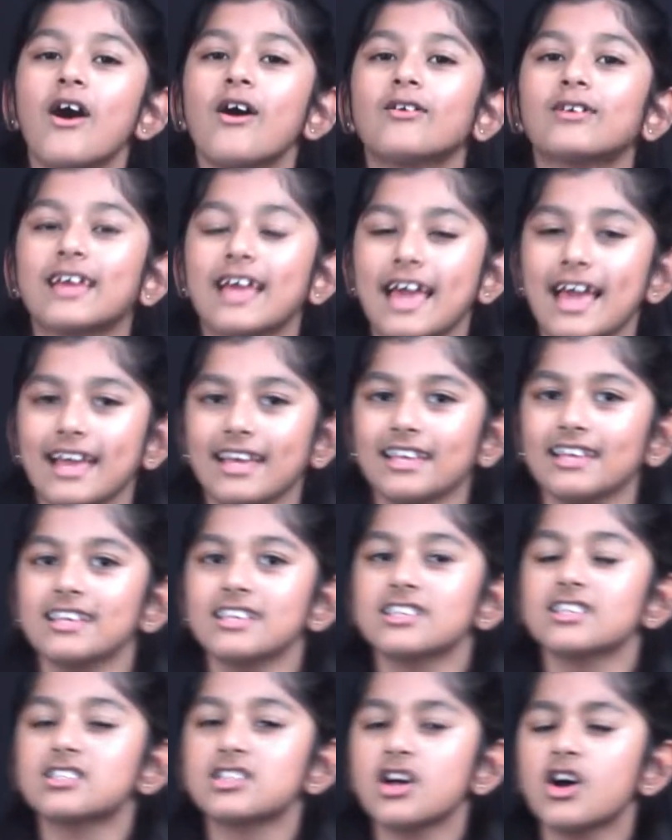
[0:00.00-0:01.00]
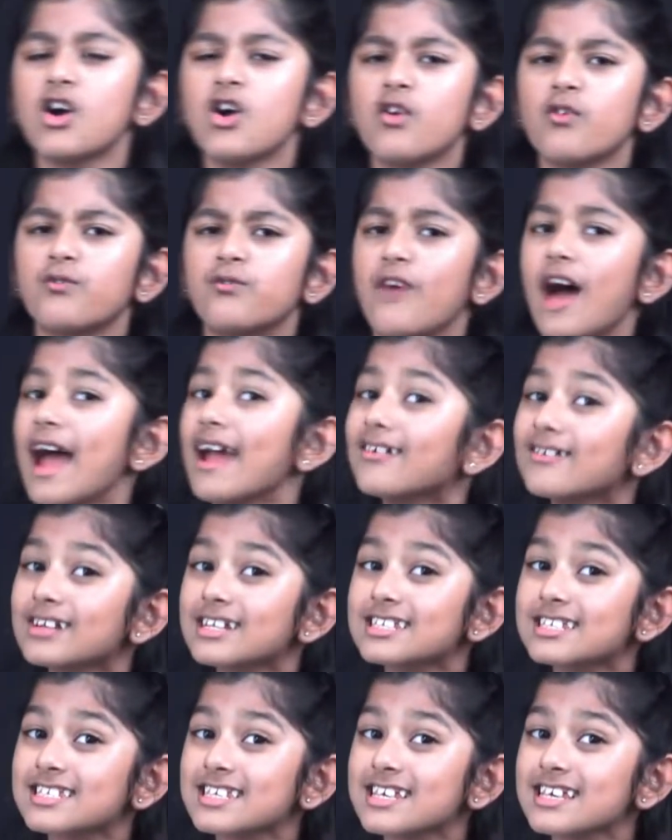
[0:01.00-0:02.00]
Okay, so
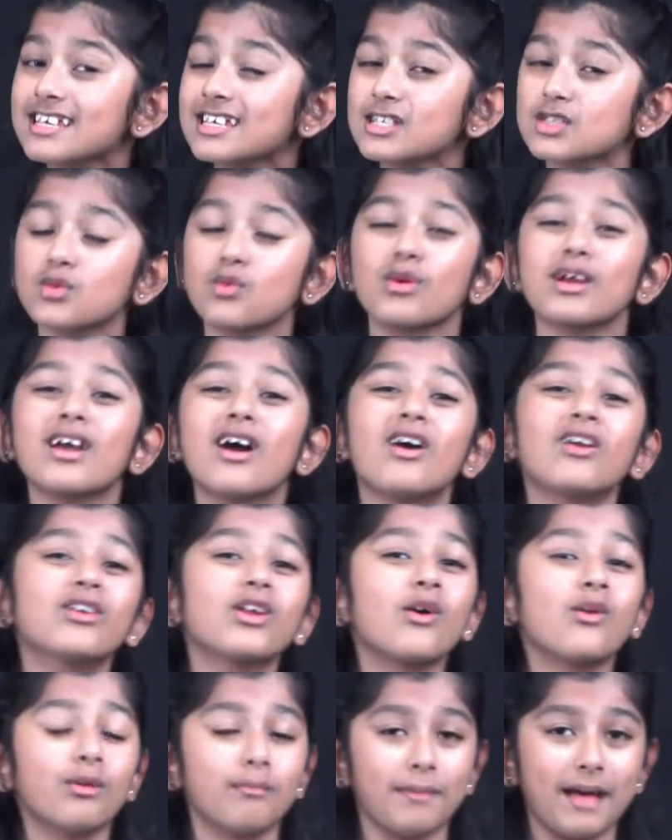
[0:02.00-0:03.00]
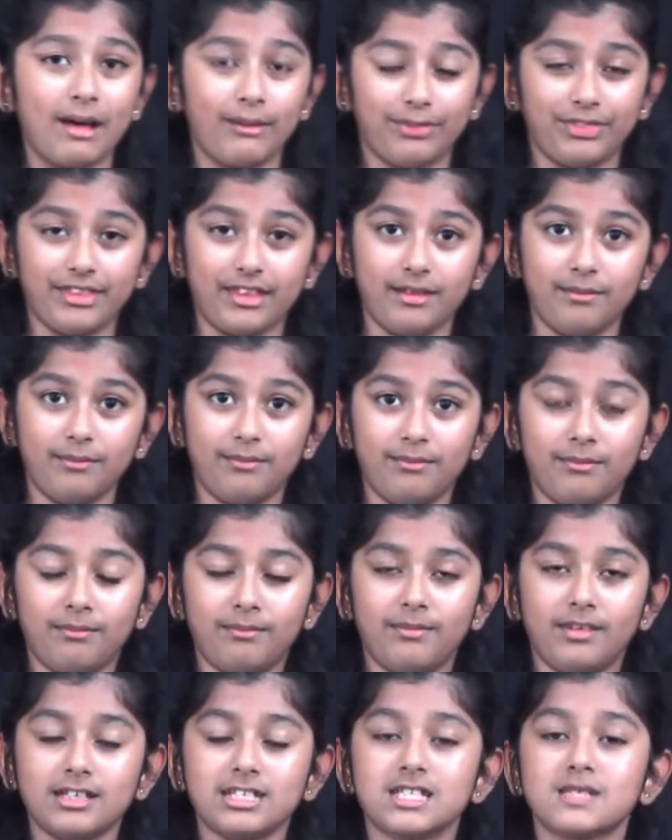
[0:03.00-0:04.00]
viruses, we all know about them,
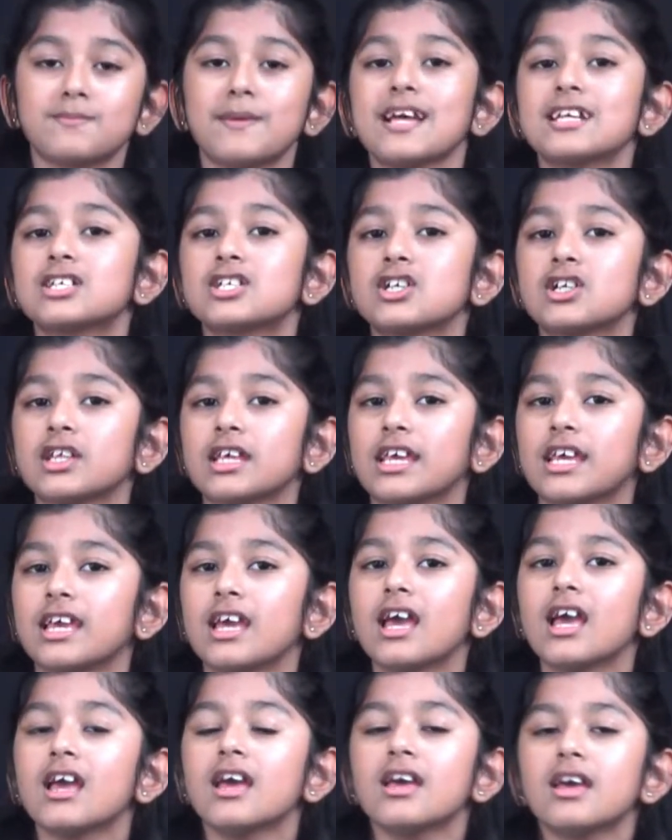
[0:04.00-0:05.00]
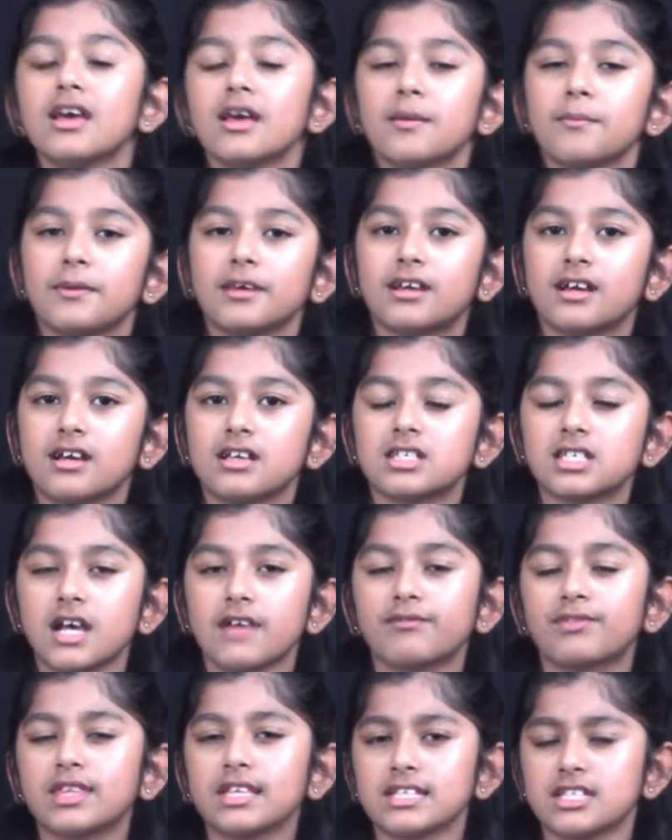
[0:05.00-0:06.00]
especially because
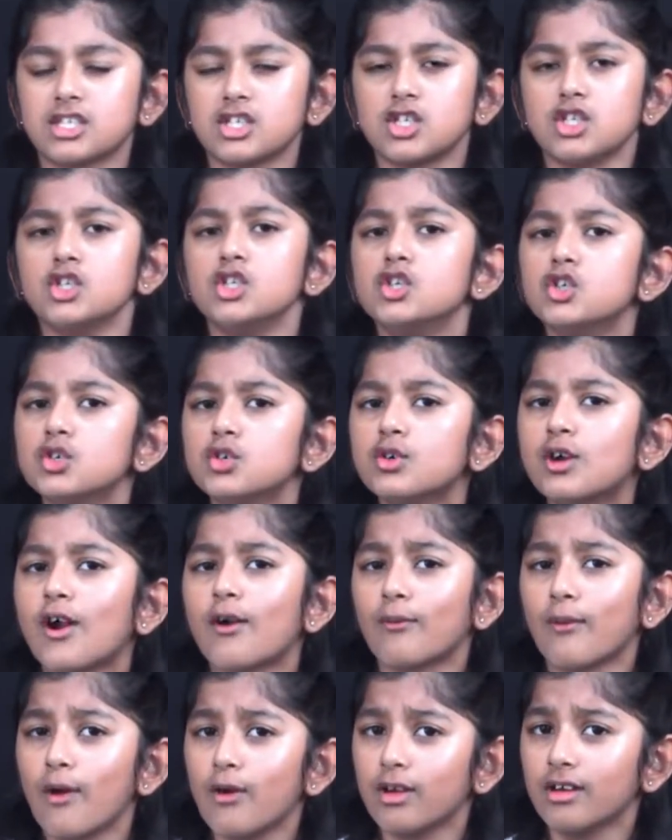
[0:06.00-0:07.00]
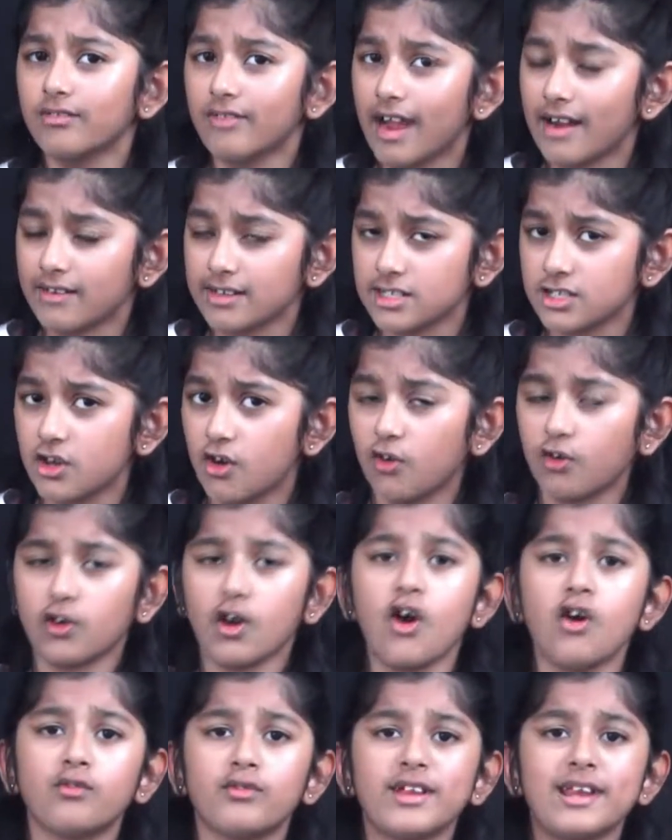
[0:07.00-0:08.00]
of this new coronavirus called
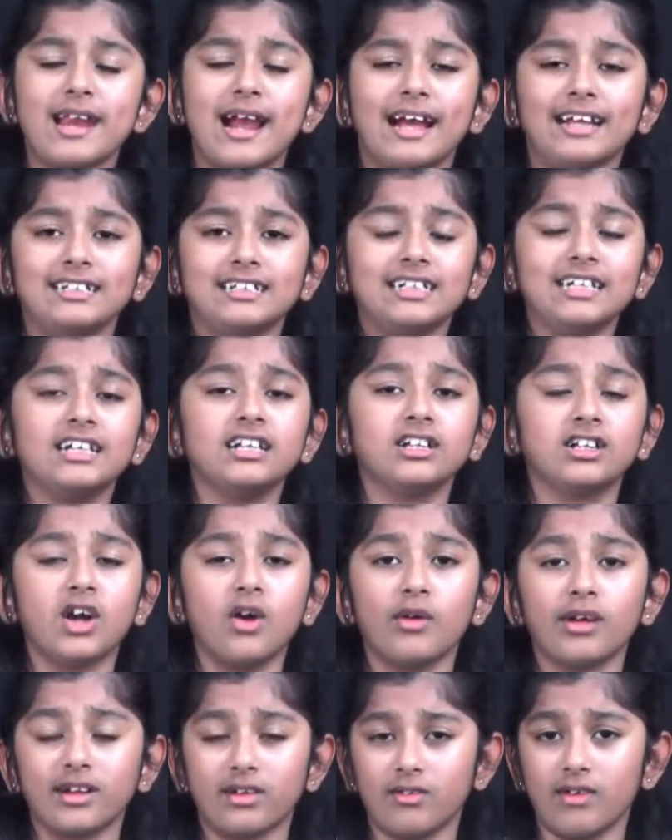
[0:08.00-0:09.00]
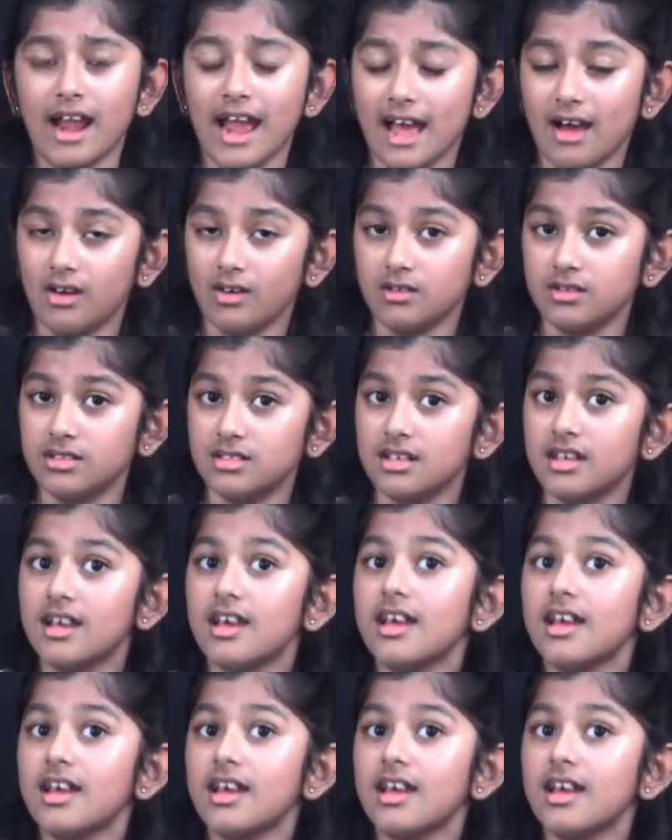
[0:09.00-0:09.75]
COVID-19 going around.